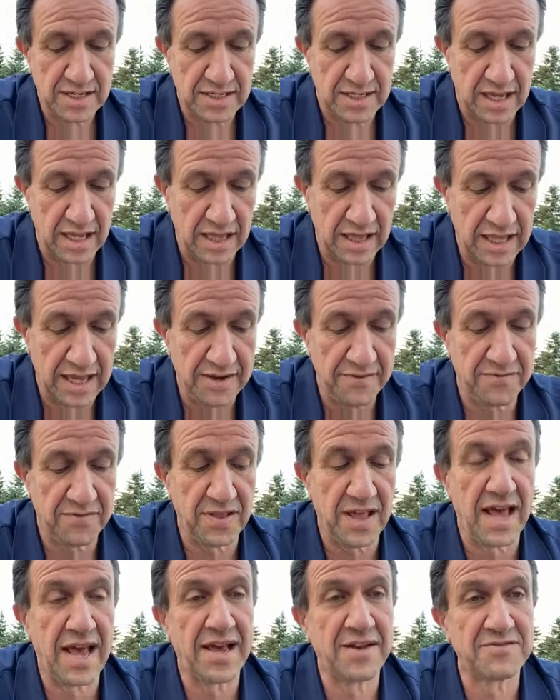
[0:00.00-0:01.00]
to live
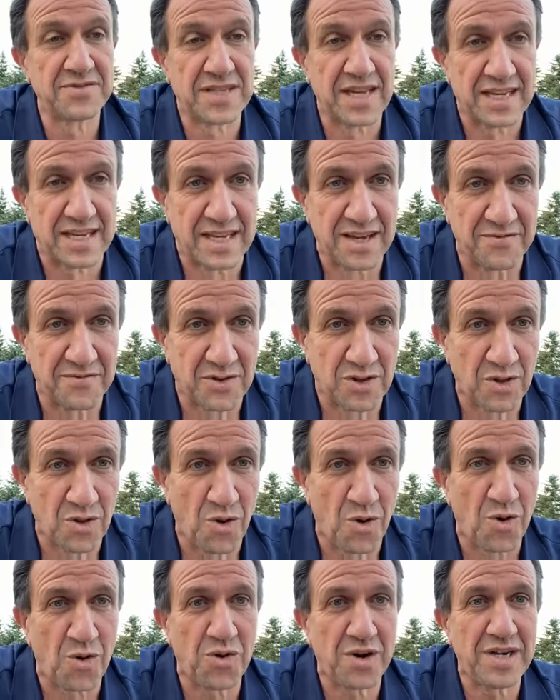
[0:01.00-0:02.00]
lives that give
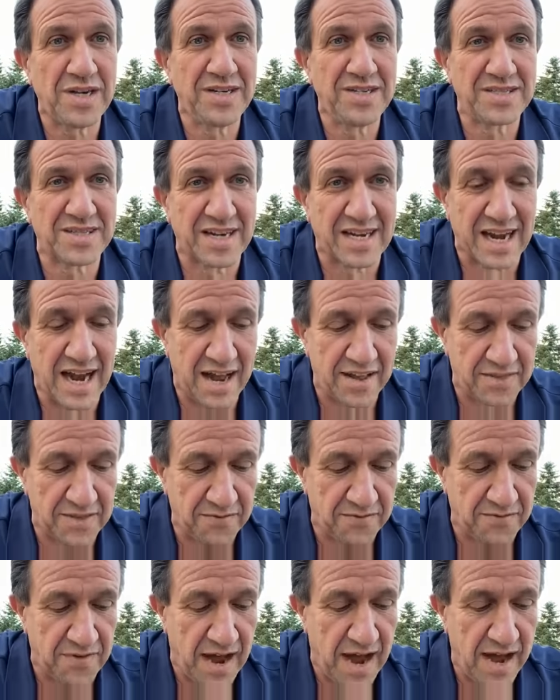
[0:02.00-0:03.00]
glory to God
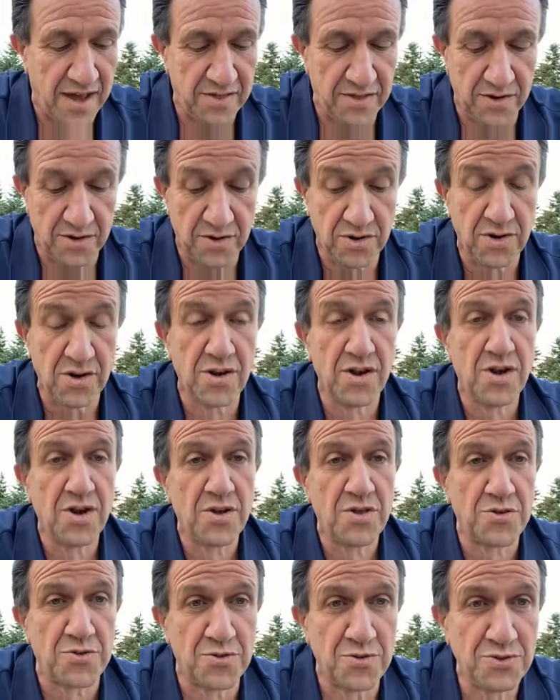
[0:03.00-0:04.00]
the Father
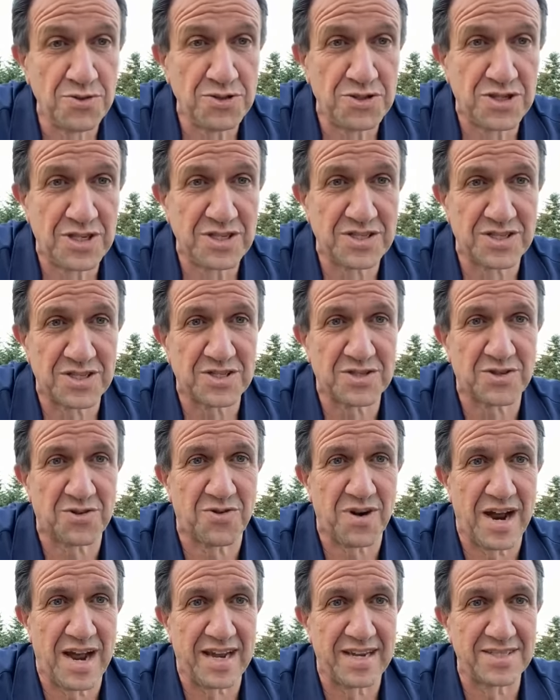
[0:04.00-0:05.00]
through Jesus
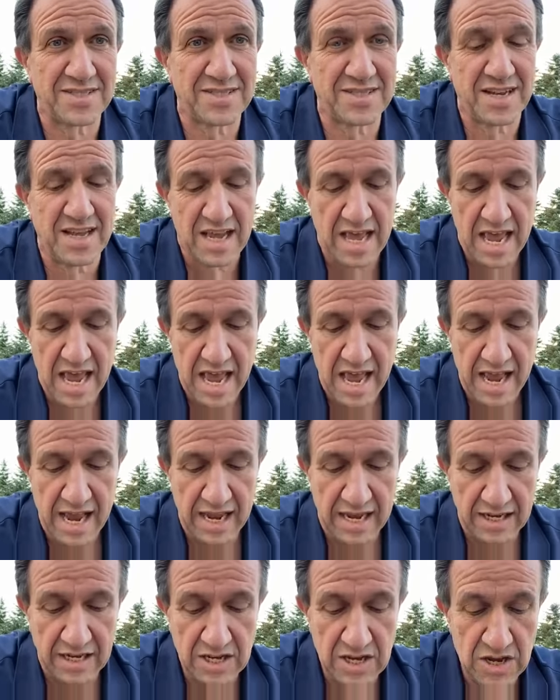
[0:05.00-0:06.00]
Christ
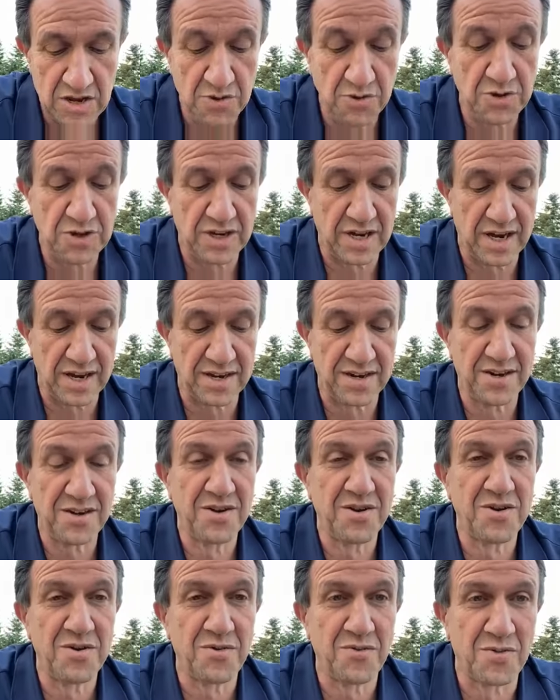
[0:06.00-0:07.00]
in union
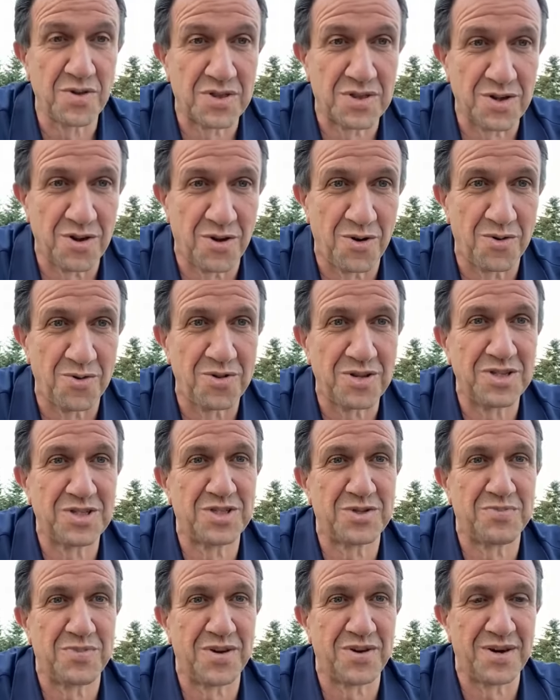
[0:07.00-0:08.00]
with the Holy
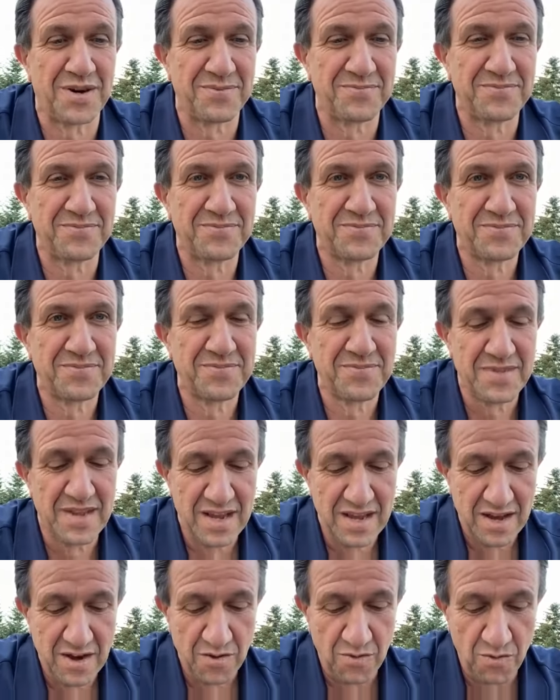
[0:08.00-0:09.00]
Spirit.
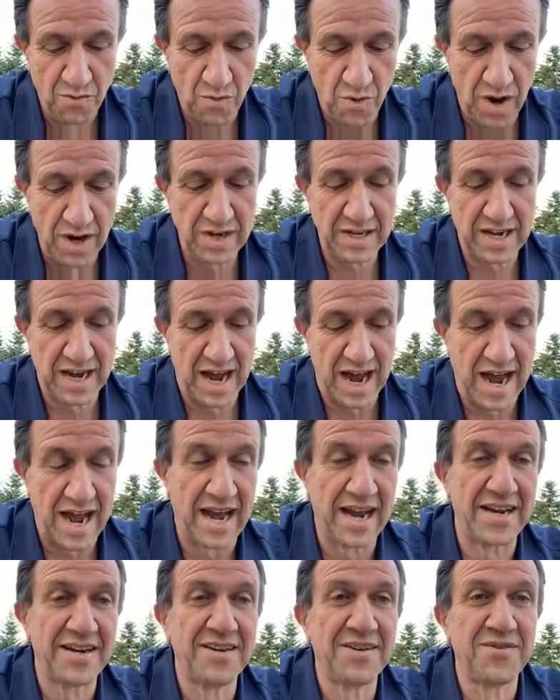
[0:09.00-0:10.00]
One
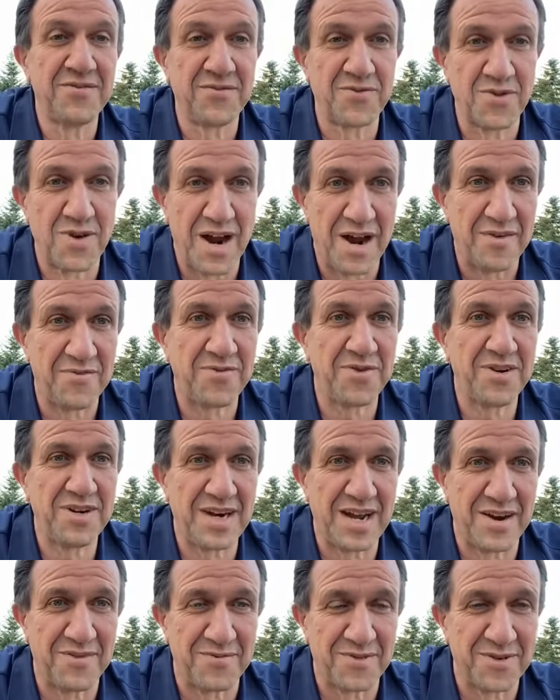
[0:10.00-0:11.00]
God forever
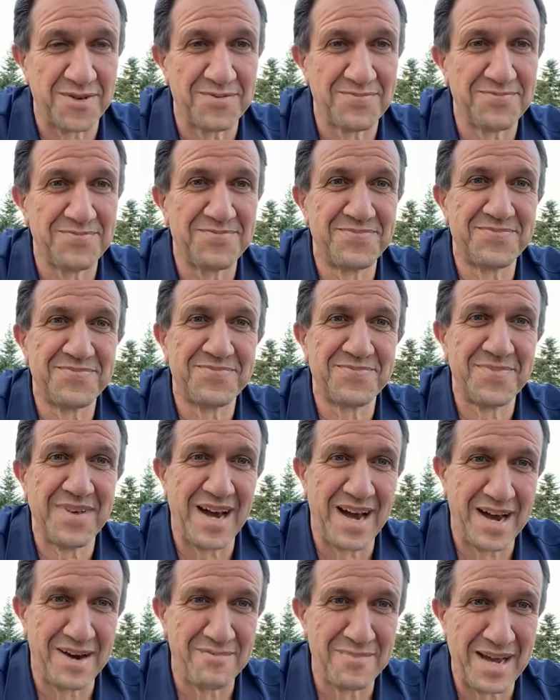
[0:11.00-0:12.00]
and ever.
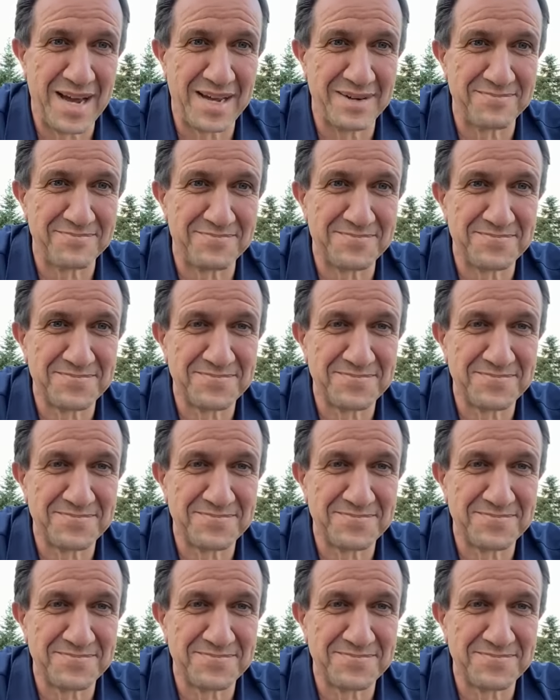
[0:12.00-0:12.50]
Amen.